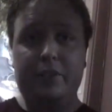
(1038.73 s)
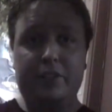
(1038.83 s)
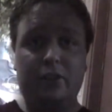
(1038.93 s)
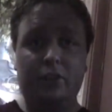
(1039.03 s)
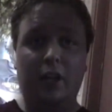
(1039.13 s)

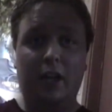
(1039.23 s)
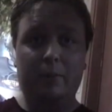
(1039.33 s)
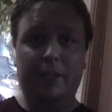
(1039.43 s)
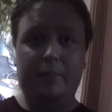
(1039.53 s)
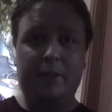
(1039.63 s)
insert
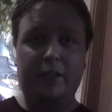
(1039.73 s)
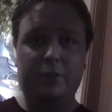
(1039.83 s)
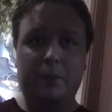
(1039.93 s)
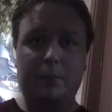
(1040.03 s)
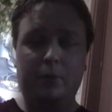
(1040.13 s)
comedy
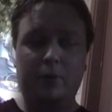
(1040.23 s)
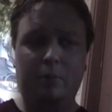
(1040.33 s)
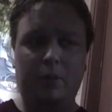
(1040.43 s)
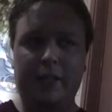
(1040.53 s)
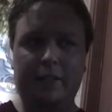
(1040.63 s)
because people
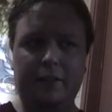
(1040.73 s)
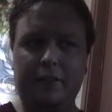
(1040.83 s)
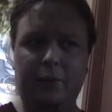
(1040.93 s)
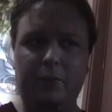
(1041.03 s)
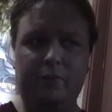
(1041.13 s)
complain that
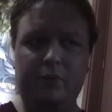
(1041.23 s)
the